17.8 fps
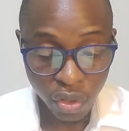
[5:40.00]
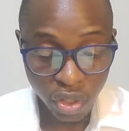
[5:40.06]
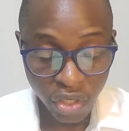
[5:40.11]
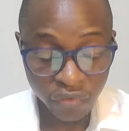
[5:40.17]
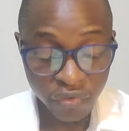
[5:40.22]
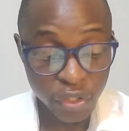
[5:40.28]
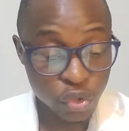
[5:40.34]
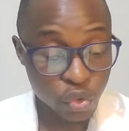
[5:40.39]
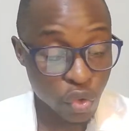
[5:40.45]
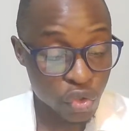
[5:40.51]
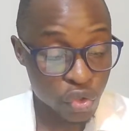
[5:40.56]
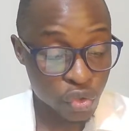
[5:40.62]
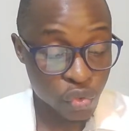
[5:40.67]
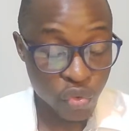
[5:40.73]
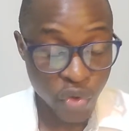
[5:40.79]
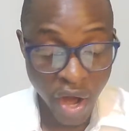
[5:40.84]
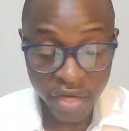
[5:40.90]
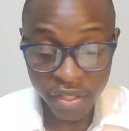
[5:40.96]
if it was
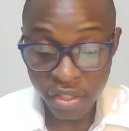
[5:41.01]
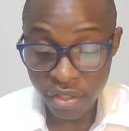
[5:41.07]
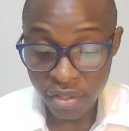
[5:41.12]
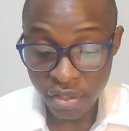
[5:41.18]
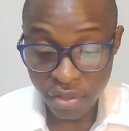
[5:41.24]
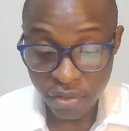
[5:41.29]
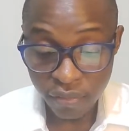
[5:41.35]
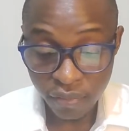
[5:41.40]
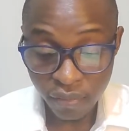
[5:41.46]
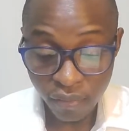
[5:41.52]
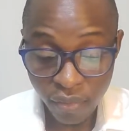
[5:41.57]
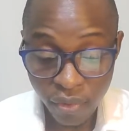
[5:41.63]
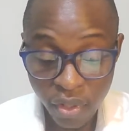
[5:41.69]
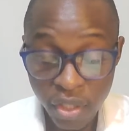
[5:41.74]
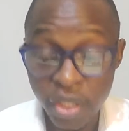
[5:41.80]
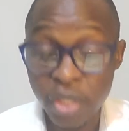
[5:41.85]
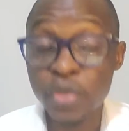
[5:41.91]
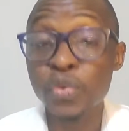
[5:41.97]
granted,
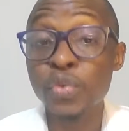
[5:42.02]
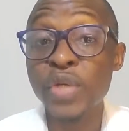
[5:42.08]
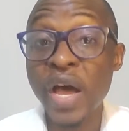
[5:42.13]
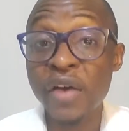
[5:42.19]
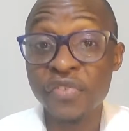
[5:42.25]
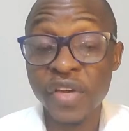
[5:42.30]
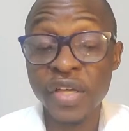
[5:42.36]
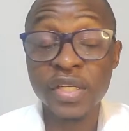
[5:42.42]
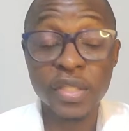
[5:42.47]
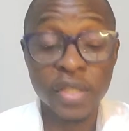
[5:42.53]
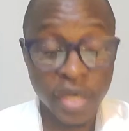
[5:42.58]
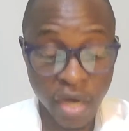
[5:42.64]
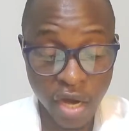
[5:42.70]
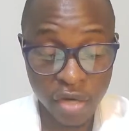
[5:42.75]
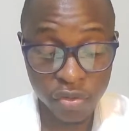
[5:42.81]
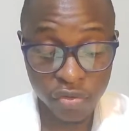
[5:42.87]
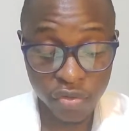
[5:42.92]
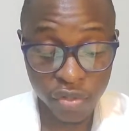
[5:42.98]
it would affect the
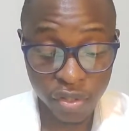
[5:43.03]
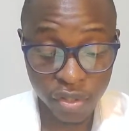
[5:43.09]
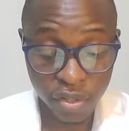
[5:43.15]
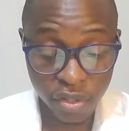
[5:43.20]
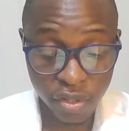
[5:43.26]
country,